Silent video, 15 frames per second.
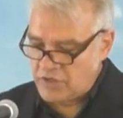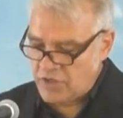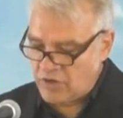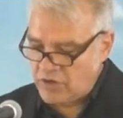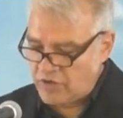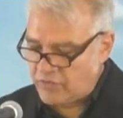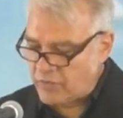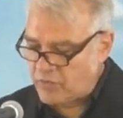
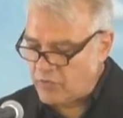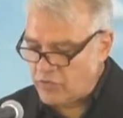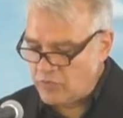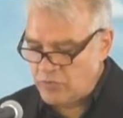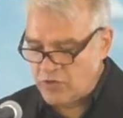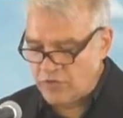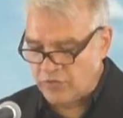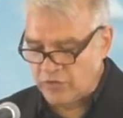knowing from
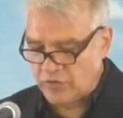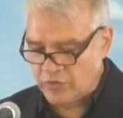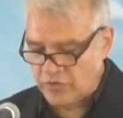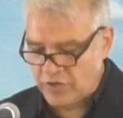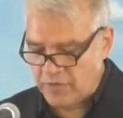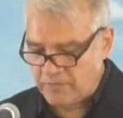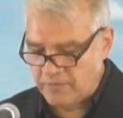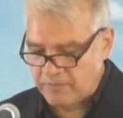whom you've
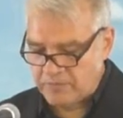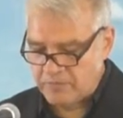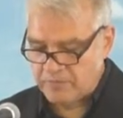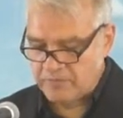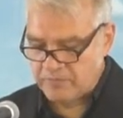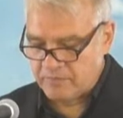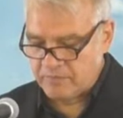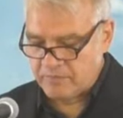learned them,
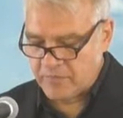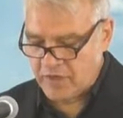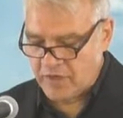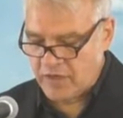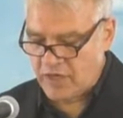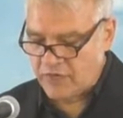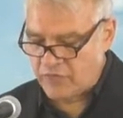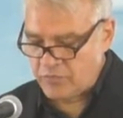
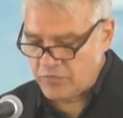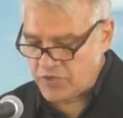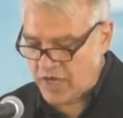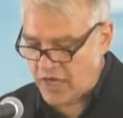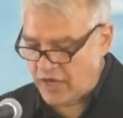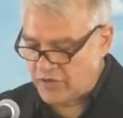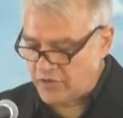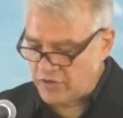and that from
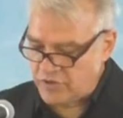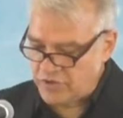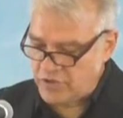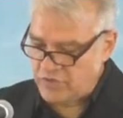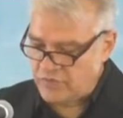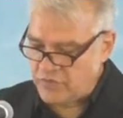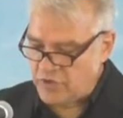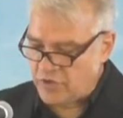childhood you've